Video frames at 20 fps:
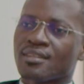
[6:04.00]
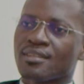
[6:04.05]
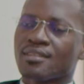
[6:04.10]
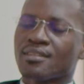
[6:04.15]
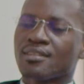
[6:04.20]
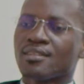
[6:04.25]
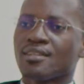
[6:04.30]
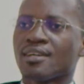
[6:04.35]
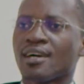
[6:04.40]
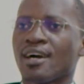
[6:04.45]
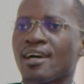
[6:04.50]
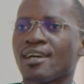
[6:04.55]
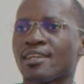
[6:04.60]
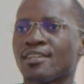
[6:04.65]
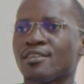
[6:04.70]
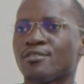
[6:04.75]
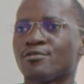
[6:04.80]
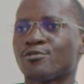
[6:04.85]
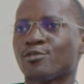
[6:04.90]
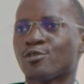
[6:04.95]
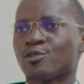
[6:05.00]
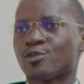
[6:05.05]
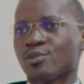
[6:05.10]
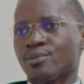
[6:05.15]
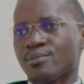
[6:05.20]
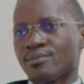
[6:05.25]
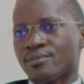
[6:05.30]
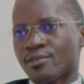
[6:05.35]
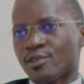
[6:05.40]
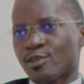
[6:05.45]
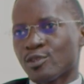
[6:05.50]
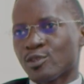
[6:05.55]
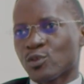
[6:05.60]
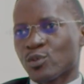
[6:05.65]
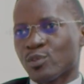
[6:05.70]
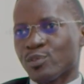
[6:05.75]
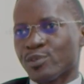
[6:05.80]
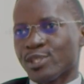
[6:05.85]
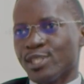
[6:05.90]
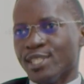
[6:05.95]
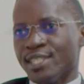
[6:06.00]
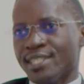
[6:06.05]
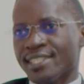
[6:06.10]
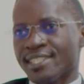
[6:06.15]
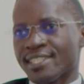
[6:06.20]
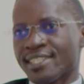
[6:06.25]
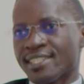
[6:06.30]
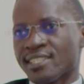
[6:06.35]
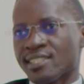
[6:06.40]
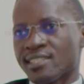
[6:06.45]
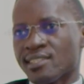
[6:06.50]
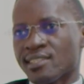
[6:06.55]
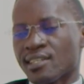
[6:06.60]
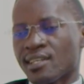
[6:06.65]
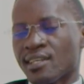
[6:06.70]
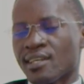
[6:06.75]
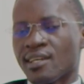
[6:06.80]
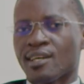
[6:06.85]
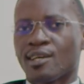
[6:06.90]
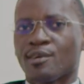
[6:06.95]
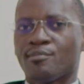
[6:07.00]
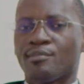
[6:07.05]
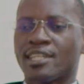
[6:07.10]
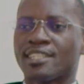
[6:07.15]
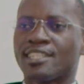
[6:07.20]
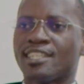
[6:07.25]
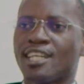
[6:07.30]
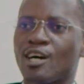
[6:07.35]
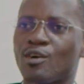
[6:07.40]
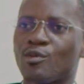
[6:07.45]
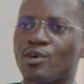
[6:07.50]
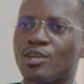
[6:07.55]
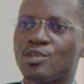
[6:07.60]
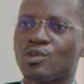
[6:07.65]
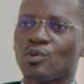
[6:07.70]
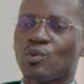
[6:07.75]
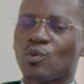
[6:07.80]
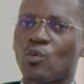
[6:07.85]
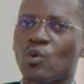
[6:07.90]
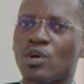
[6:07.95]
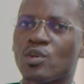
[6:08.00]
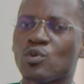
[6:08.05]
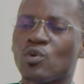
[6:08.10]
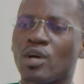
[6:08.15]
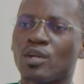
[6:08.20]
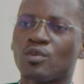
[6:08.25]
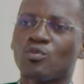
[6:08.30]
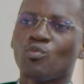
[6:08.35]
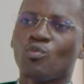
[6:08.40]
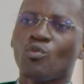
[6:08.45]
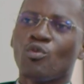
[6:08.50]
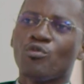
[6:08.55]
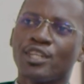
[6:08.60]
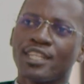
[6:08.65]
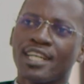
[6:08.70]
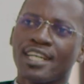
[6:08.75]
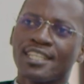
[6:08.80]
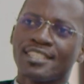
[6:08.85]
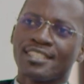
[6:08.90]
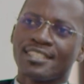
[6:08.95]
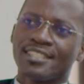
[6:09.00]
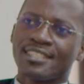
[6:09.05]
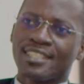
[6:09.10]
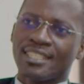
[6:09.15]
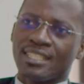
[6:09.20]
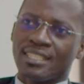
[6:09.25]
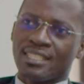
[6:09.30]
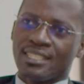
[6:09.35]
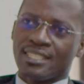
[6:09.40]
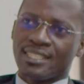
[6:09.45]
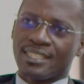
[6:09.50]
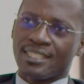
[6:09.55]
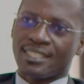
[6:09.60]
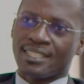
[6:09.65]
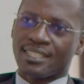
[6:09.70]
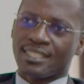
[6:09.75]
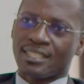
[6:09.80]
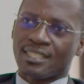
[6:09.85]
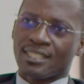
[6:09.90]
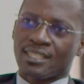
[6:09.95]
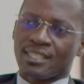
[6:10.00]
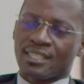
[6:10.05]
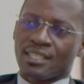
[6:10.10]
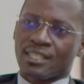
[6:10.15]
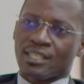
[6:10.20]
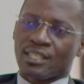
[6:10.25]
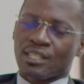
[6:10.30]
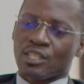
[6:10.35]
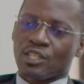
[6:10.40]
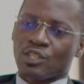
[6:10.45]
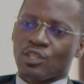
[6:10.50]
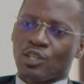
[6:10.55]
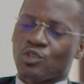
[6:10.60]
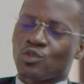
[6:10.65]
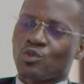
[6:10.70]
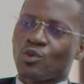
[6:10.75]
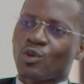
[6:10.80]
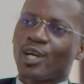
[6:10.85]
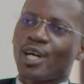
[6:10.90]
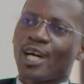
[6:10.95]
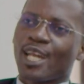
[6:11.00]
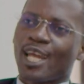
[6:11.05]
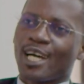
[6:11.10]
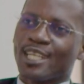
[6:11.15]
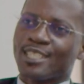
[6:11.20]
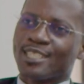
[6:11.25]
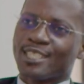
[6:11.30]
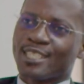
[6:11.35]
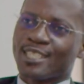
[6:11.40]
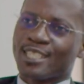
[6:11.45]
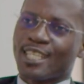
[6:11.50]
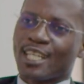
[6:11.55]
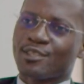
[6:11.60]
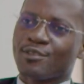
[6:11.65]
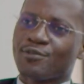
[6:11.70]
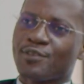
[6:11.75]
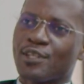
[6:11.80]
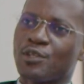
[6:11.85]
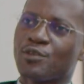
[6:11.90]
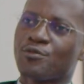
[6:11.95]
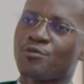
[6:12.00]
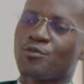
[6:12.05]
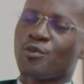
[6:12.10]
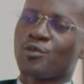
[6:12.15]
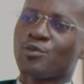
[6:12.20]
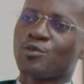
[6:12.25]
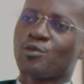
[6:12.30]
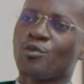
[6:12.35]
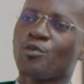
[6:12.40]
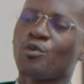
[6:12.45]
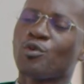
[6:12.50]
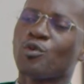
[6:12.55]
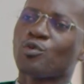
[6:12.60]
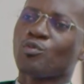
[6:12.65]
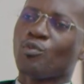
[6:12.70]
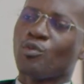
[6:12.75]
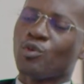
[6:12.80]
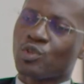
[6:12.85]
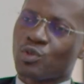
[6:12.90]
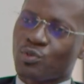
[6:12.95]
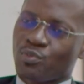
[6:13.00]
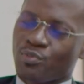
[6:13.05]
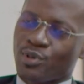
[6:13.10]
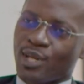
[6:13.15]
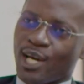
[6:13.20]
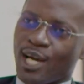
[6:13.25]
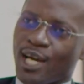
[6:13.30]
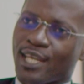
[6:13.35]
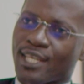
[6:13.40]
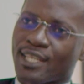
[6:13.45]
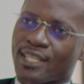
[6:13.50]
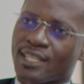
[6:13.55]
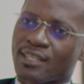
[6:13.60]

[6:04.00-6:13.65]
the higher the volume consumed. But now when we are moving that state, there's no guarantee that even if you multiply